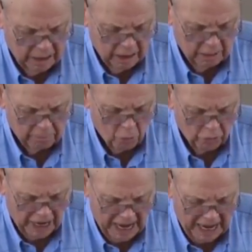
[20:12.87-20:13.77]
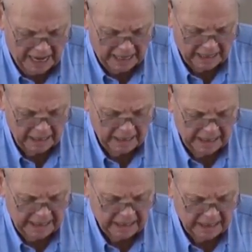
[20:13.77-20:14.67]
up on high,
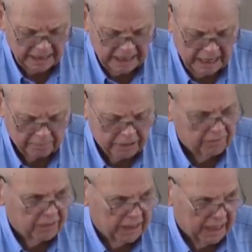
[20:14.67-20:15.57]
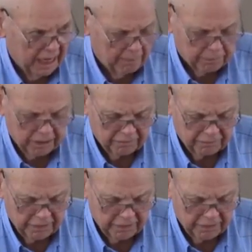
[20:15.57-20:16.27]
he led captivity captive.